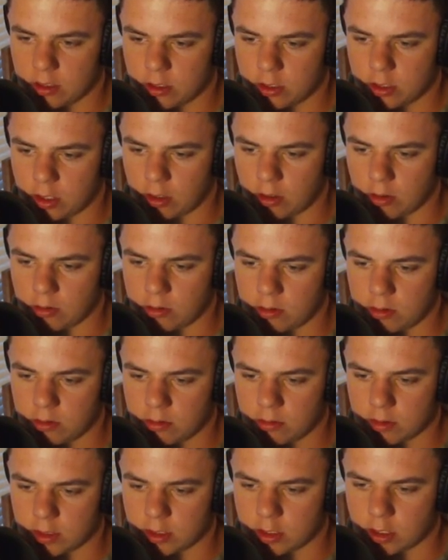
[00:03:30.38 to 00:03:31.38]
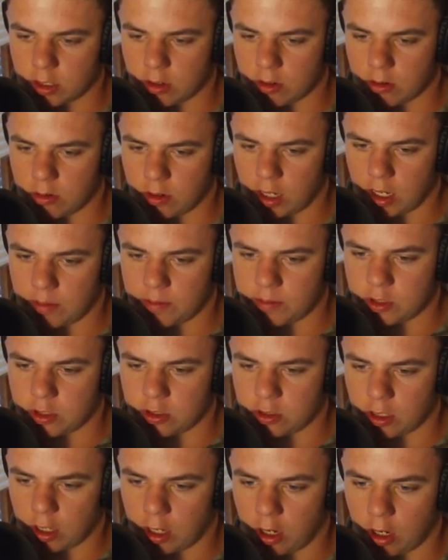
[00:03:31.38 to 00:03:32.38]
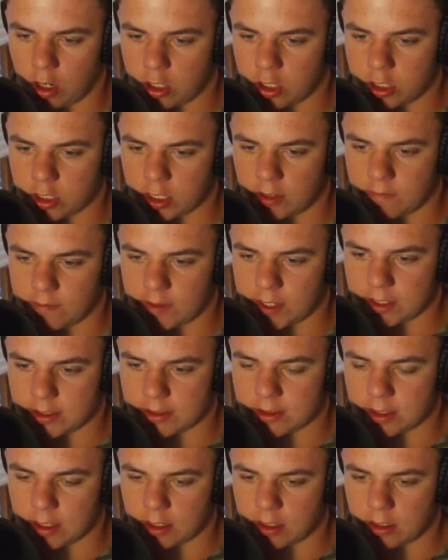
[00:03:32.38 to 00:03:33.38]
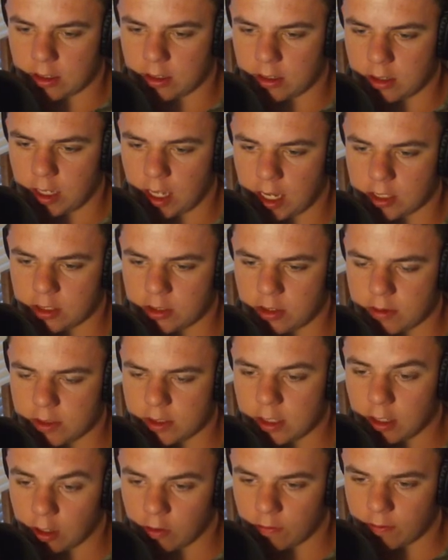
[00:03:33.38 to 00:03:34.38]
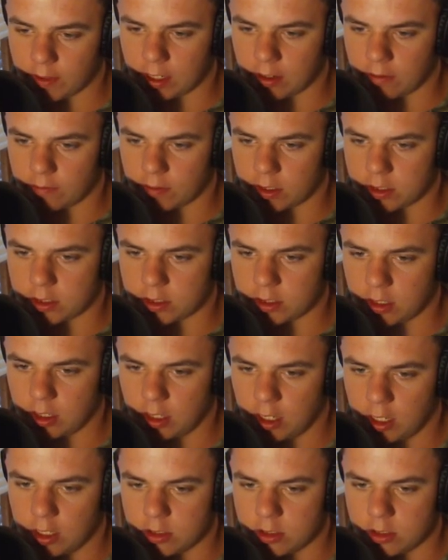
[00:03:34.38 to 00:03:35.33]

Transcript: So let's go up to the heart of Tesla. Actually, let's look over here first.